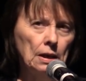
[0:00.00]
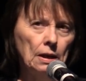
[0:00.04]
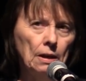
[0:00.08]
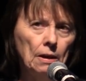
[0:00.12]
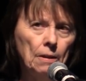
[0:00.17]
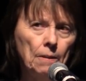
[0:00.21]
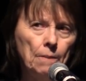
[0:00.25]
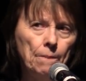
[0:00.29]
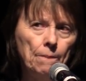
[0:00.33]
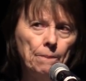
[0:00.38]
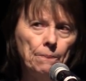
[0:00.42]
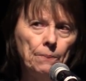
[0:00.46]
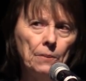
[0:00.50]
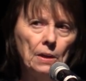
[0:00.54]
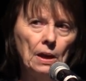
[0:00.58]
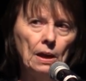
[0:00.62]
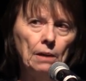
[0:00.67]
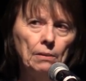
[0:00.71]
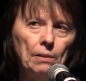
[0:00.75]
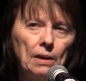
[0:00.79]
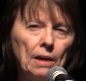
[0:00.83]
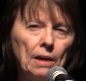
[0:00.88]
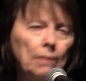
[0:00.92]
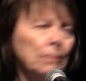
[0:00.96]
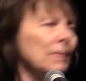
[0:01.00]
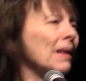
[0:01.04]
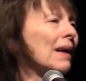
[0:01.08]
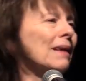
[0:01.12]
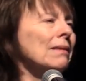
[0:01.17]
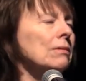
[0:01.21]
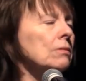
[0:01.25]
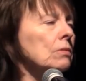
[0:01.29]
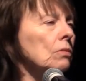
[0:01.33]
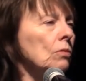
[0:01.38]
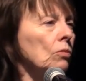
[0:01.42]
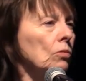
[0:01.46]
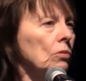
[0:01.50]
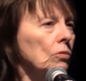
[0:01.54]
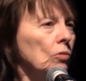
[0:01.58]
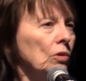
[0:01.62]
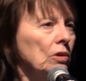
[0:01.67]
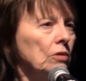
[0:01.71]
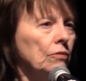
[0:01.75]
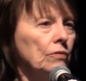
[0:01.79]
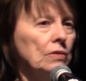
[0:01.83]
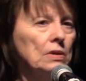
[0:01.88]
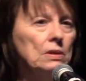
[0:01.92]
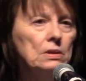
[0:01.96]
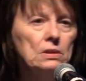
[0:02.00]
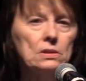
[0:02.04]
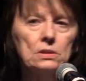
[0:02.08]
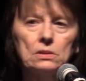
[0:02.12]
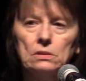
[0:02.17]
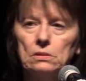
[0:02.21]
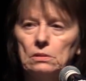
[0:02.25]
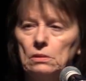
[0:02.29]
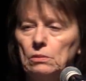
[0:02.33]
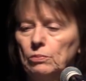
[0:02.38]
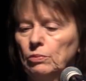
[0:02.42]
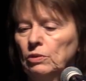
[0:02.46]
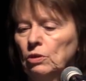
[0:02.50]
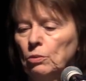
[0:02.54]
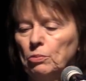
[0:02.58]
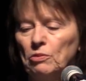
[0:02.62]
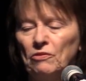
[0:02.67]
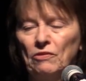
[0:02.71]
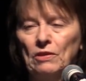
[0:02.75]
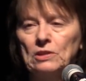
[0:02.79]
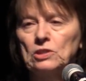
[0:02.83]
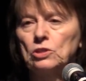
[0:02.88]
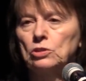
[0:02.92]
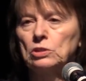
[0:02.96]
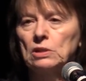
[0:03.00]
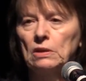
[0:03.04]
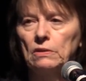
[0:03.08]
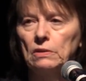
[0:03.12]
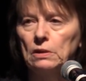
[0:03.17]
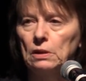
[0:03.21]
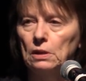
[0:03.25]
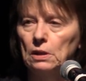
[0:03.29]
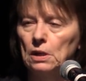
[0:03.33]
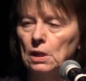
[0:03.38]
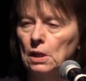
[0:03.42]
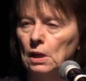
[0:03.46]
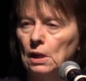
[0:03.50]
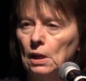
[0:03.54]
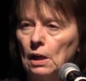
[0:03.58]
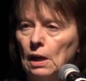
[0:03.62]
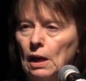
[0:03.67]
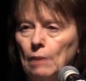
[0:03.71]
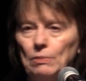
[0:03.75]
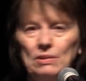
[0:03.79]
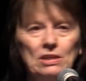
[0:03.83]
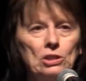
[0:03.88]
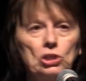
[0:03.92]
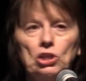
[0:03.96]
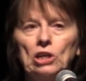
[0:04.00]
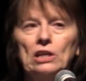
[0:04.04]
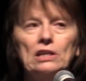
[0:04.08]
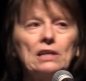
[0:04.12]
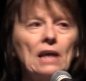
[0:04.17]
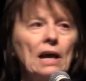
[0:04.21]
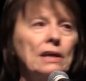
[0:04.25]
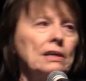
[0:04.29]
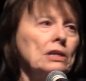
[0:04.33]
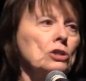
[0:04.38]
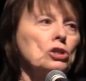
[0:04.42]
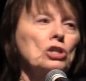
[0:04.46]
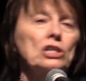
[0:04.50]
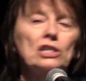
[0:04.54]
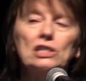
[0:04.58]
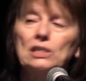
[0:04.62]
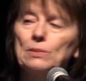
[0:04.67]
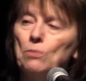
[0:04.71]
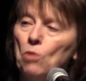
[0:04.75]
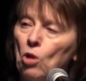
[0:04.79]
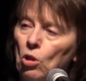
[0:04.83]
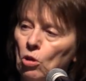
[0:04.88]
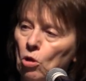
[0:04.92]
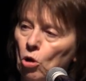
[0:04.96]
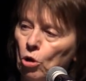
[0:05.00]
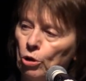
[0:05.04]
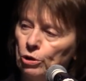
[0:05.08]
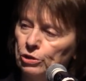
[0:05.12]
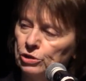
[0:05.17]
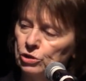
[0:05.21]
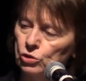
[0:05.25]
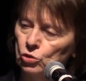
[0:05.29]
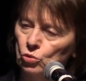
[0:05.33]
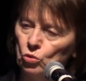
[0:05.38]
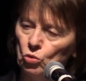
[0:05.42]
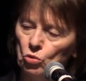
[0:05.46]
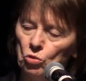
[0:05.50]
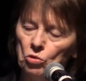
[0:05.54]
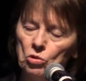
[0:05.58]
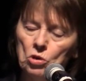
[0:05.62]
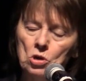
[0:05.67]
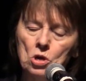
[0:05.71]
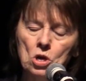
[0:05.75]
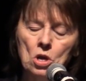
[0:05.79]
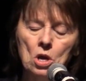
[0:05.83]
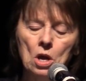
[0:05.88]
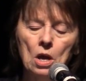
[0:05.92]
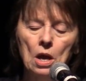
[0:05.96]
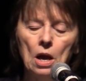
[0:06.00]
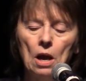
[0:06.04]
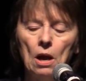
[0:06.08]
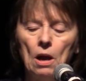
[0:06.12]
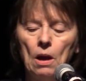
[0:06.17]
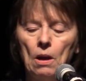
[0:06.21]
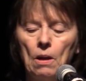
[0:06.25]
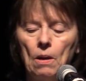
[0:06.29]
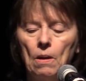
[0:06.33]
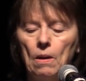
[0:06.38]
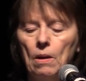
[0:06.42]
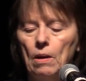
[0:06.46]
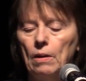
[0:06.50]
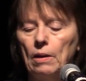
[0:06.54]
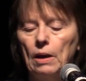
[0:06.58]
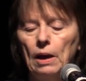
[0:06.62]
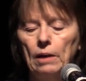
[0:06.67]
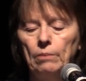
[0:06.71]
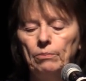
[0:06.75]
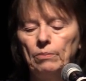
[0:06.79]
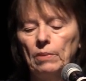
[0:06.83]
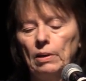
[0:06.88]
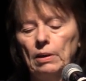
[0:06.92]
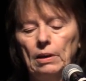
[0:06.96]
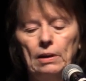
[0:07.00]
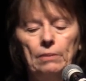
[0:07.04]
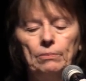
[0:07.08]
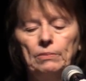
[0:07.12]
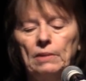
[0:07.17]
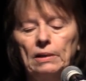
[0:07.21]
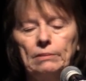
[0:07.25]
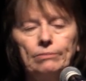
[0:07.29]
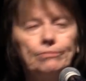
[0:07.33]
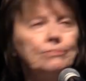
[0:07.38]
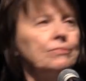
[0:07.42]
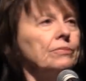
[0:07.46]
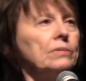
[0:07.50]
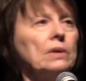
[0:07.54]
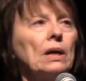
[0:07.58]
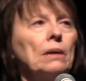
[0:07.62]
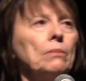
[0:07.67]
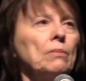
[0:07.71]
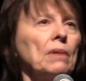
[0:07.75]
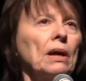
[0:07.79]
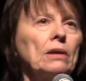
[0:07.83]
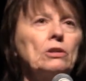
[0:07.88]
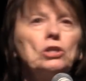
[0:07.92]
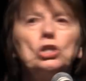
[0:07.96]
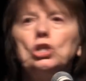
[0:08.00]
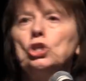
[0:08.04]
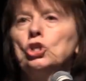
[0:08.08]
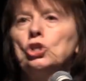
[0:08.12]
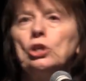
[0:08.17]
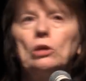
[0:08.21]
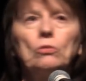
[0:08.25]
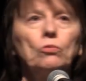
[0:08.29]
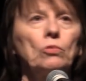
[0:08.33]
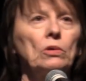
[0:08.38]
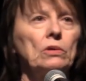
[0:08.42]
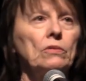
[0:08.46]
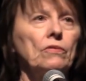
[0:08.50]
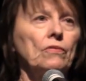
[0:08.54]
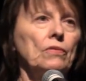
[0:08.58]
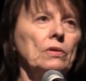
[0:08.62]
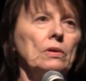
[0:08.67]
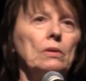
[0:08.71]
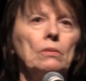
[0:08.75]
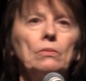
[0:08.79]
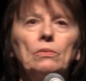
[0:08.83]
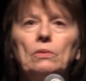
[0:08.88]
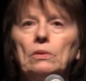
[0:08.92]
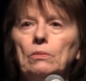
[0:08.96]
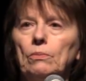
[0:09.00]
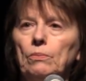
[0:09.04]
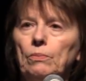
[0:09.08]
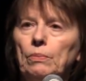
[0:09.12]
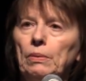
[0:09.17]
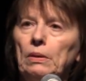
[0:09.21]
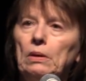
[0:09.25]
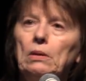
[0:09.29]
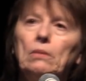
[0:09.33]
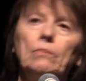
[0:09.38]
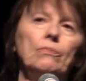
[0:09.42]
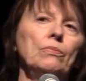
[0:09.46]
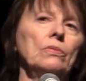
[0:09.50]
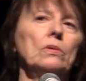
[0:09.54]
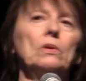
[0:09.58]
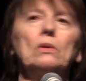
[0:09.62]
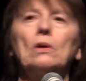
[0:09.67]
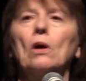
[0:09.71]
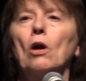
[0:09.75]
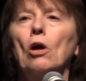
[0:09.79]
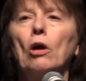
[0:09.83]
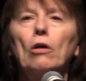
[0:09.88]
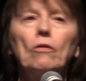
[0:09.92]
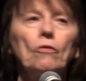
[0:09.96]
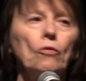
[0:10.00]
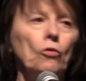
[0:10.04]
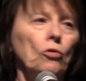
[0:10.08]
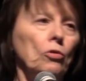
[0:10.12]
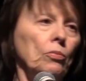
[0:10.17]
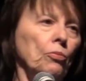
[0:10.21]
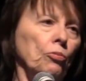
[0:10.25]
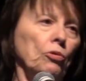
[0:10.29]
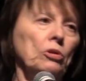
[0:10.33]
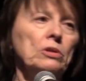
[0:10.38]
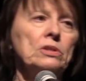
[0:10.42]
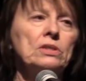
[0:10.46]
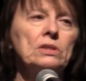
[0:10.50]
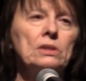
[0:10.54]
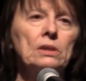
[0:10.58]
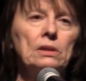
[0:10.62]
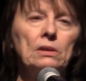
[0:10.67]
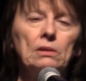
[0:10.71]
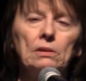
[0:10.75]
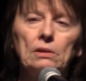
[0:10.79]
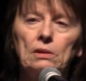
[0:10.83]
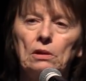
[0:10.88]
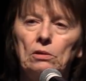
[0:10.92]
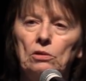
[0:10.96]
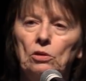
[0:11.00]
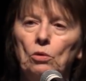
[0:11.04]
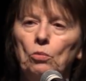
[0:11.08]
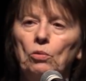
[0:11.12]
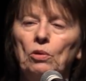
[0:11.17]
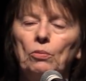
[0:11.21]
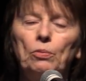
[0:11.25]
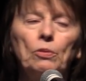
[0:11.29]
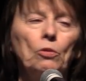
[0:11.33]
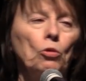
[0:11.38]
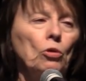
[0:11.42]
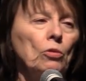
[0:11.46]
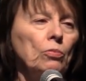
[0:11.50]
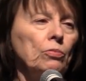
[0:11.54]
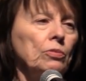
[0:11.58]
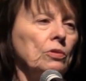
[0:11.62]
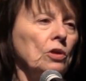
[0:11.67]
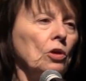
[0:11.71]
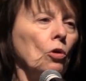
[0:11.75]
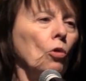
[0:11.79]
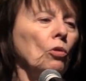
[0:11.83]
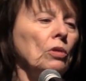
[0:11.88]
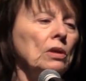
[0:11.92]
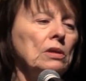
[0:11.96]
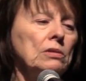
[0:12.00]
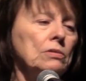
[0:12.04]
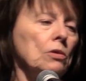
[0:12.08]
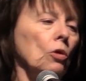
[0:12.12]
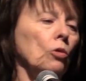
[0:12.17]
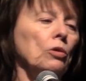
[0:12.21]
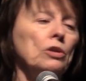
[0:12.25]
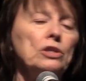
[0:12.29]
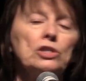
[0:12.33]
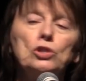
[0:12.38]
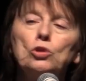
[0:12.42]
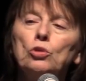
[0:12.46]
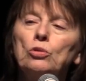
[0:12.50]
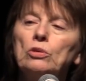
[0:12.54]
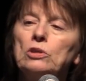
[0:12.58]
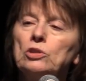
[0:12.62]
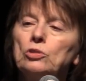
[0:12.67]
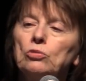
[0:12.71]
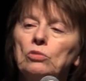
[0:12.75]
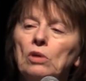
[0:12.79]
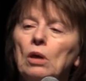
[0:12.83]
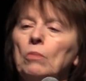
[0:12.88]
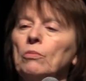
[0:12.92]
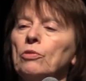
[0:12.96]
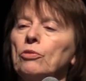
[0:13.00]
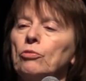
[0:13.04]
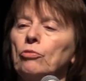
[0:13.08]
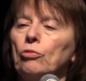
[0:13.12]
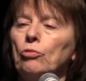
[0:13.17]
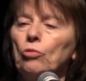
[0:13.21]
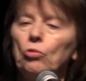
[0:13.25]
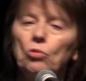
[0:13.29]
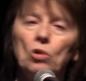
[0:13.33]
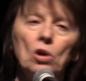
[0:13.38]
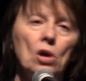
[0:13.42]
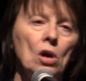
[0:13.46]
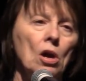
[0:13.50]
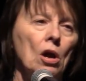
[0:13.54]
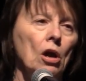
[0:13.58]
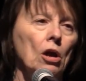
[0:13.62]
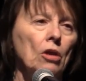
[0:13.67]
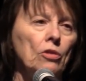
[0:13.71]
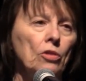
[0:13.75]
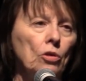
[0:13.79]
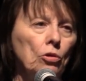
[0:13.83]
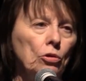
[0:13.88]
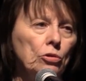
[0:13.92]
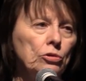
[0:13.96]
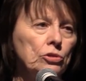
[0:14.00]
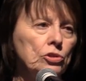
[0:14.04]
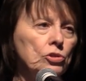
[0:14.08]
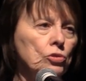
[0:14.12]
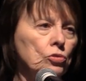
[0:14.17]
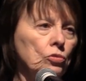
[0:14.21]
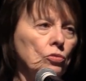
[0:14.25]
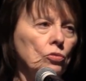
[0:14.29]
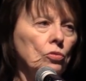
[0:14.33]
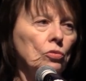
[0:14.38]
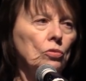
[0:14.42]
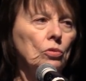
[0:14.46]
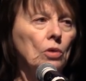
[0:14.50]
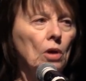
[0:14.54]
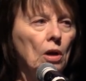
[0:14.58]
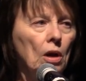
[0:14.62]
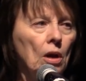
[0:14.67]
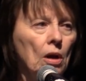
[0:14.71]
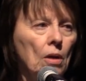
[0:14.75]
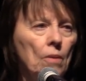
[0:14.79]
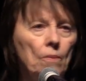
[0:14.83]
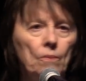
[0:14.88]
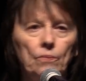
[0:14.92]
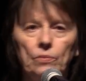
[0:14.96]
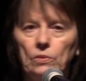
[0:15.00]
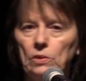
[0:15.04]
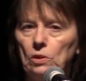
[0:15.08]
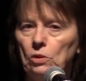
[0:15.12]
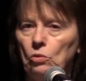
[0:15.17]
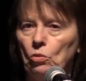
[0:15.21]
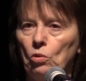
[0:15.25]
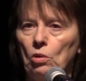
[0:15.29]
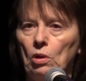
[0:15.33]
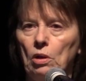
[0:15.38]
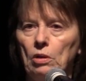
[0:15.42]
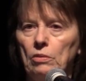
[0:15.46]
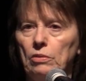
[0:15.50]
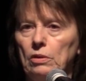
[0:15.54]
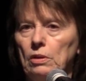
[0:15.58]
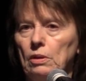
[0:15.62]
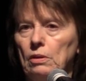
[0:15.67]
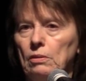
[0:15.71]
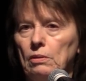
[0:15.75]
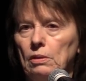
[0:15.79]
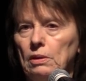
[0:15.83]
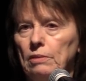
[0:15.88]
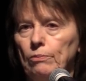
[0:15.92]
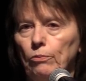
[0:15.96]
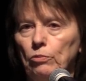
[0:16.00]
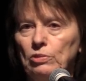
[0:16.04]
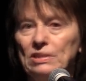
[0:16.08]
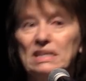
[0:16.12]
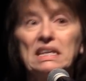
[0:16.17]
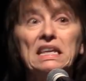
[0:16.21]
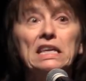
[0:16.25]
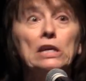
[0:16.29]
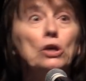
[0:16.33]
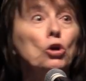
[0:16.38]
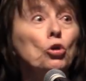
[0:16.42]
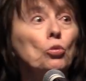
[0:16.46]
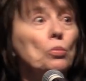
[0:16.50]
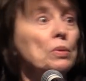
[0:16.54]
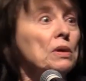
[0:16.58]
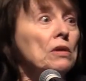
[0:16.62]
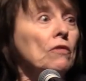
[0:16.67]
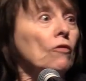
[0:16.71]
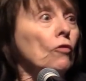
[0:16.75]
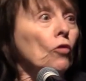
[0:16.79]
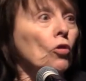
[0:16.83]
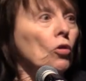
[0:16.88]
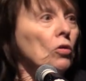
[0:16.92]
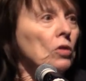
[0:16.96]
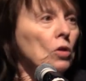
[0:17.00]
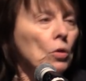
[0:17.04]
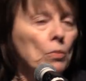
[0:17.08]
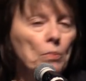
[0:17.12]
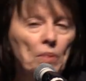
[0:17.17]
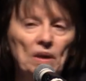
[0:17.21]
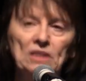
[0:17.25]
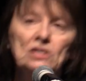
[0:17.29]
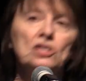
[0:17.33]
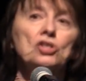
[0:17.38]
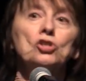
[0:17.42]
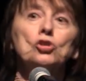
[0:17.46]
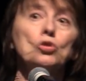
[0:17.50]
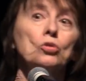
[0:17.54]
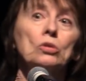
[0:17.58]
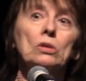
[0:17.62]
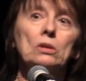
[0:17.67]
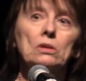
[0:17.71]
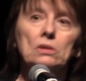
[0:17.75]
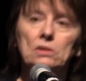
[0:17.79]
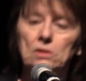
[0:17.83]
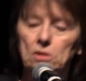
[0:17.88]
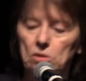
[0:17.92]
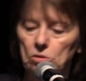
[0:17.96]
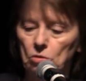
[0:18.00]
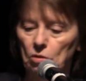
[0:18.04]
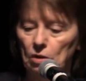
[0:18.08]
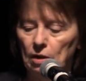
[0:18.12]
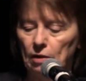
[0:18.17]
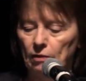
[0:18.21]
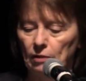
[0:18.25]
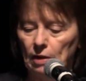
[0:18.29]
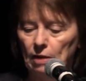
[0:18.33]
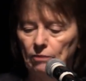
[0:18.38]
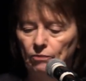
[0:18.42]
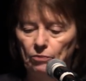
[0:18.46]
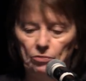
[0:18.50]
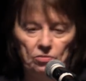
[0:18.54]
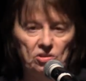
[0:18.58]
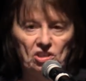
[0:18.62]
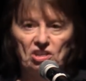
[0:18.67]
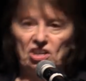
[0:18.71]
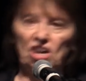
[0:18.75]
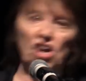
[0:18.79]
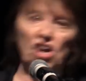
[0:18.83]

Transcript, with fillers: Um, I, am not one of these you know, professors of the, I'm teaching at a, I teach at a small art school, uh, I'm, I'm, not, I'm not teaching at one of the big Harvard, Princeton, you know, we're the only, only students who come through are those who, um, you know, are the, the, most eager beaver, you know, best students, you know, and